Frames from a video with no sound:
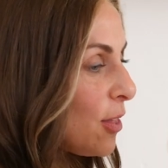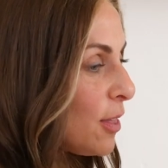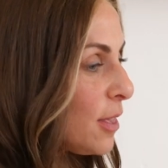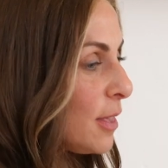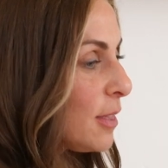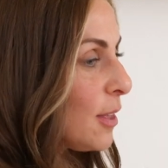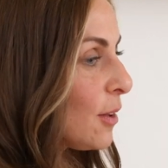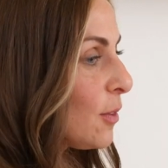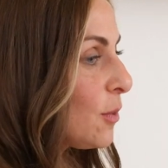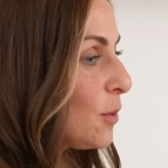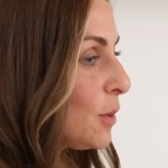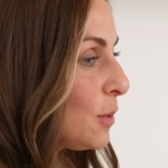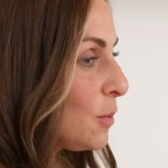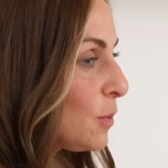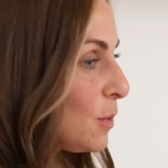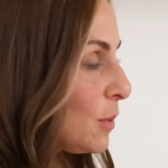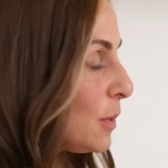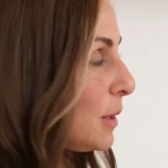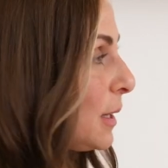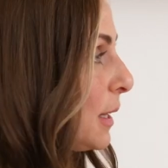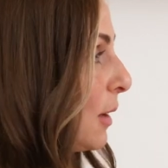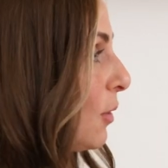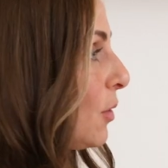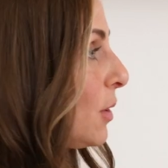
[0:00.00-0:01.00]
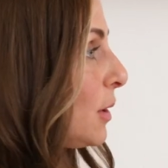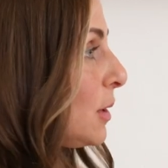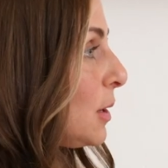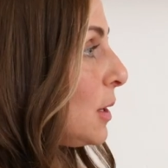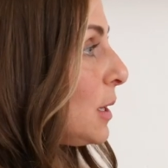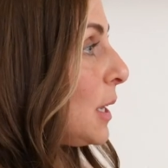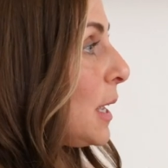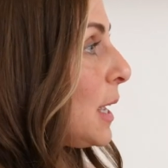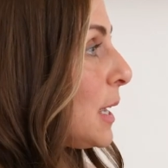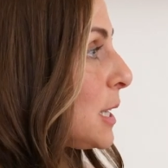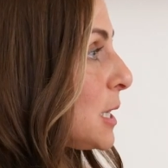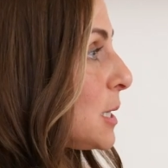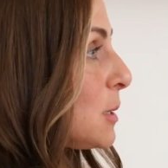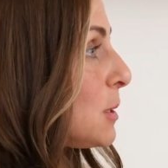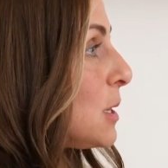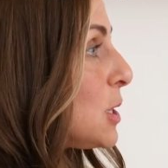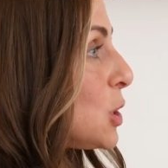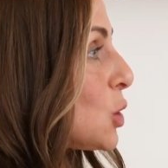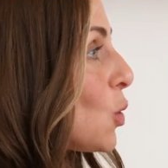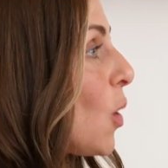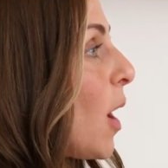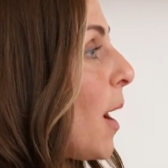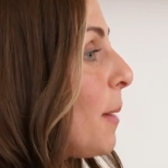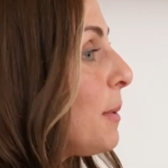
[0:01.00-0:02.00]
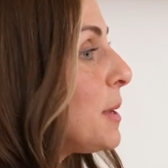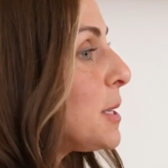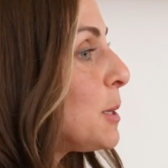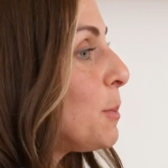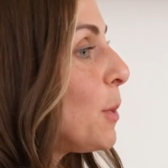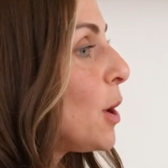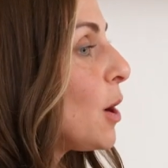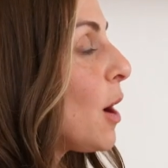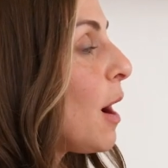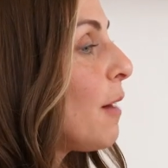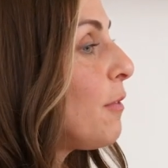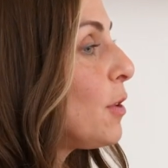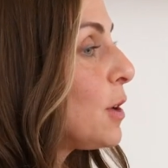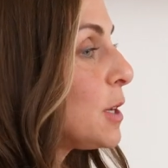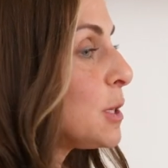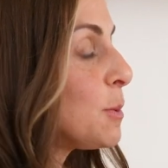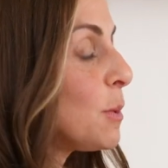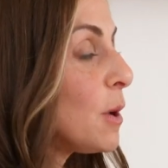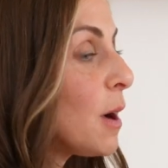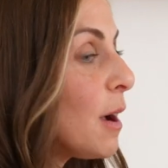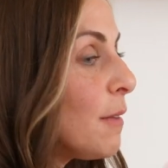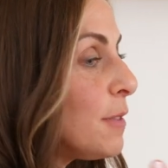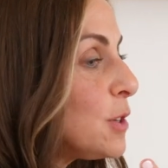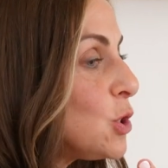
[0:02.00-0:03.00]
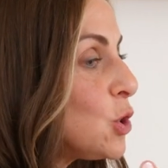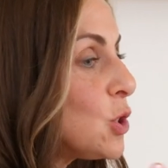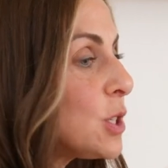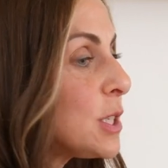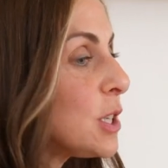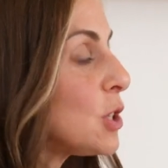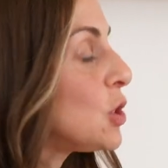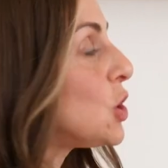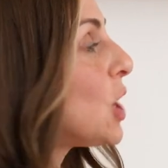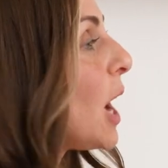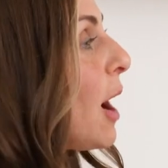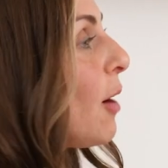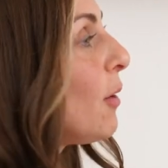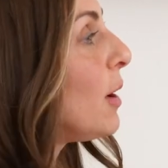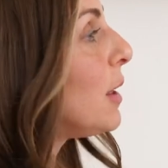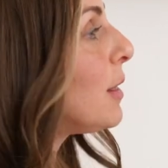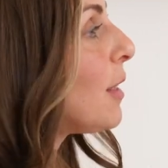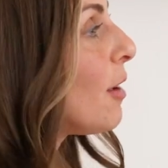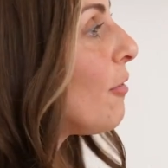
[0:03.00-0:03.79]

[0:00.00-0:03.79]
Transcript: they're described as a Merkava because Merkava is just a chariot